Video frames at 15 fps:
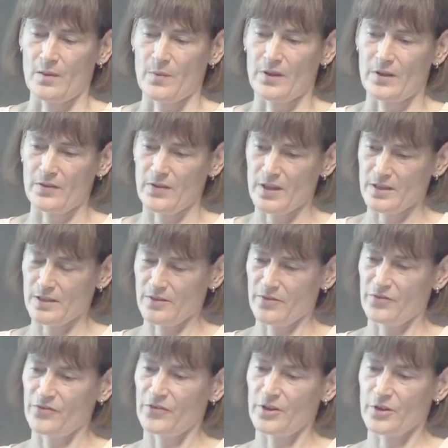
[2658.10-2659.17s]
I mean, that's a
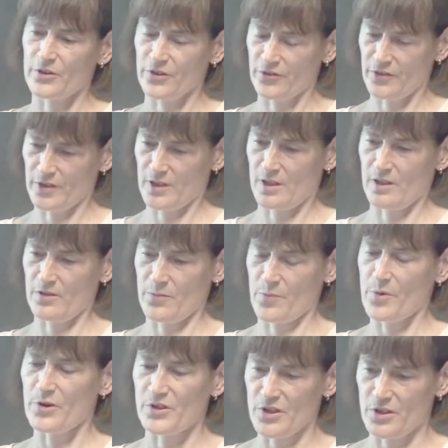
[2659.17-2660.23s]
philosophical
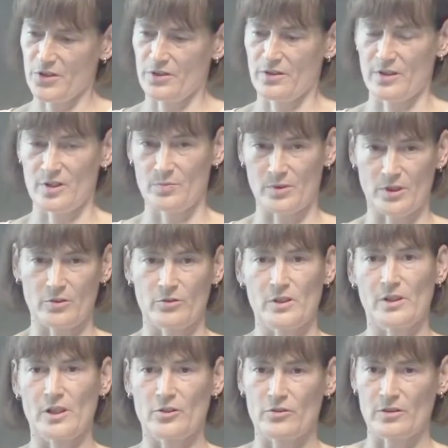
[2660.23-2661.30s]
position, the spiritual
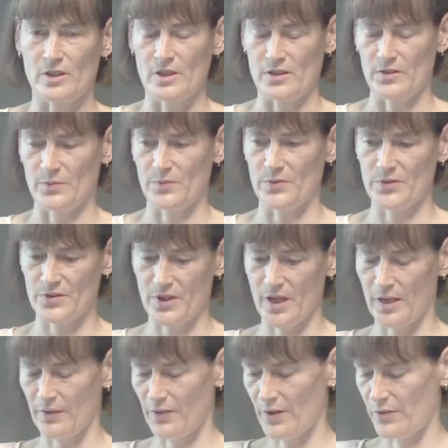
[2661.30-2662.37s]
naturalism,
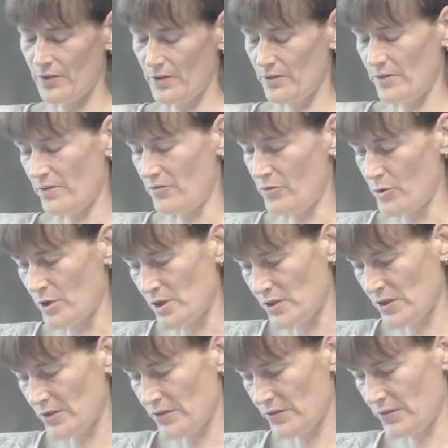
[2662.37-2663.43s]
saying that the
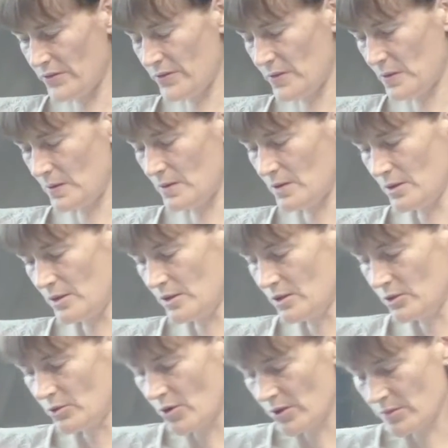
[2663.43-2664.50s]
world has a
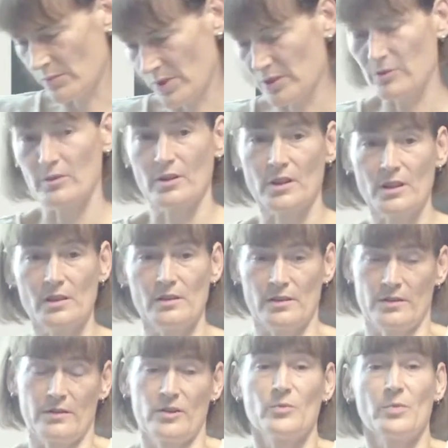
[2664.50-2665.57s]
non-material
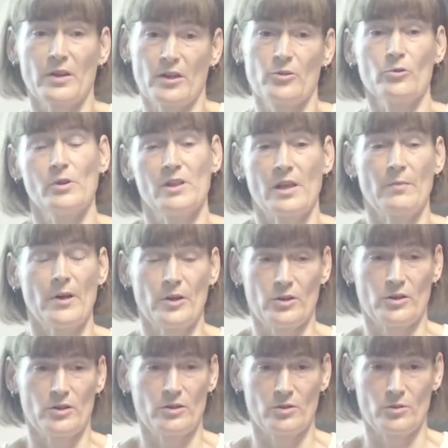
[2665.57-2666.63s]
spiritual
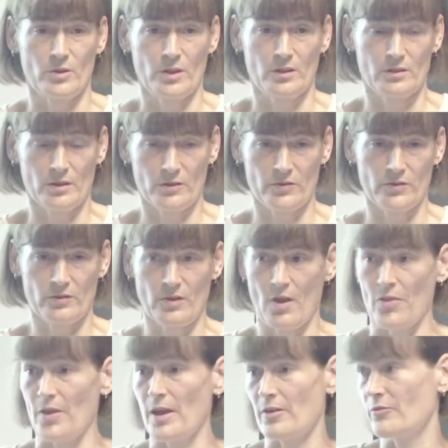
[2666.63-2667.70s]
dimension to it.
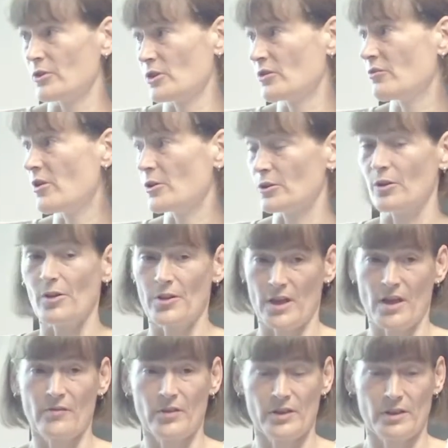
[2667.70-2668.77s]
And they would quote all
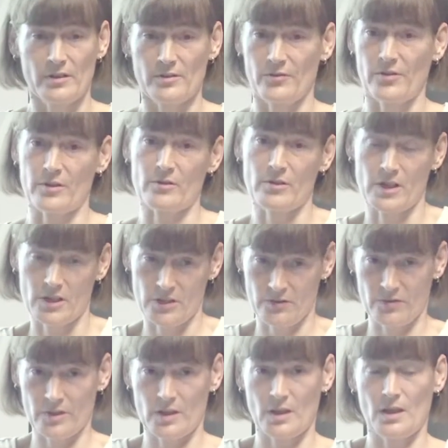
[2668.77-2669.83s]
the evidence of the
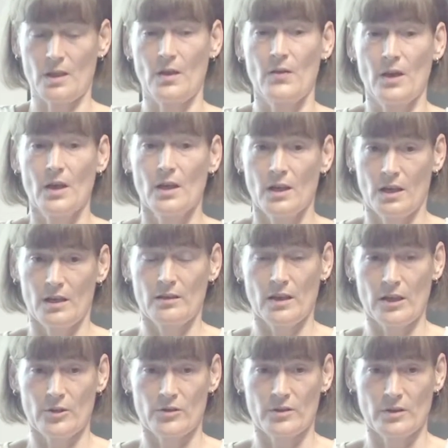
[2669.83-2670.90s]
creativity in
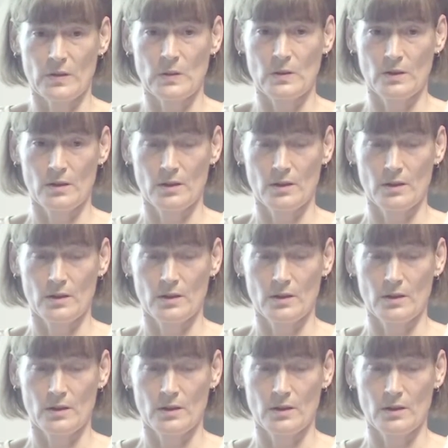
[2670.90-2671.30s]
nature